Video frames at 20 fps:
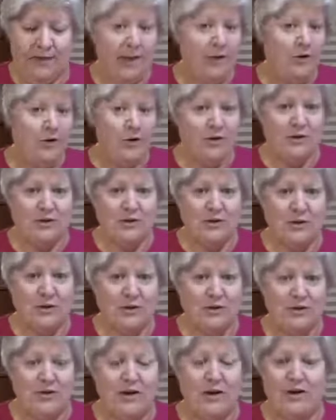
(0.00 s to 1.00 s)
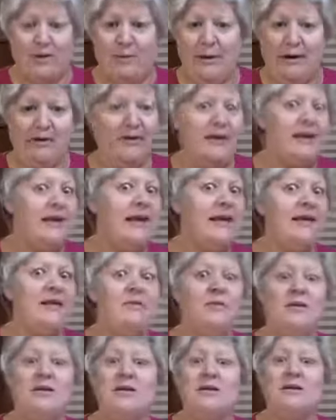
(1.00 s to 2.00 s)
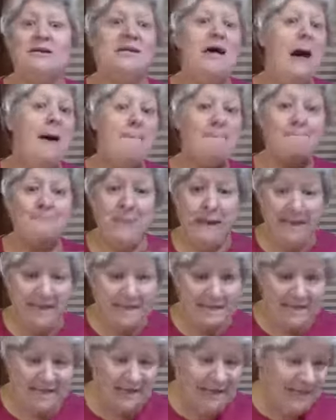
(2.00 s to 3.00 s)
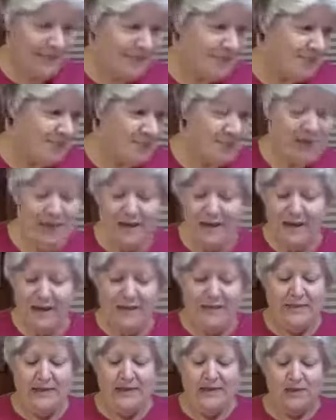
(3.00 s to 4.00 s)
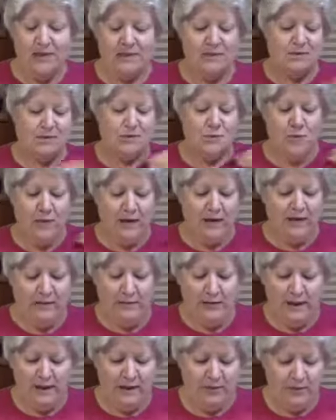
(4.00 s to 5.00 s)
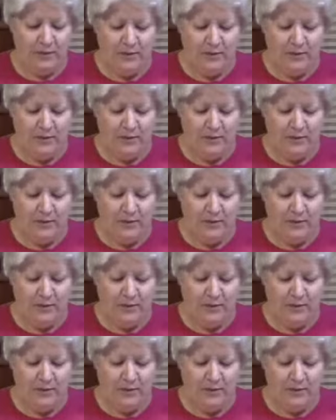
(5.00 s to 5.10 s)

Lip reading: aerial photographer, and apparently he was amazing. They just rave about him.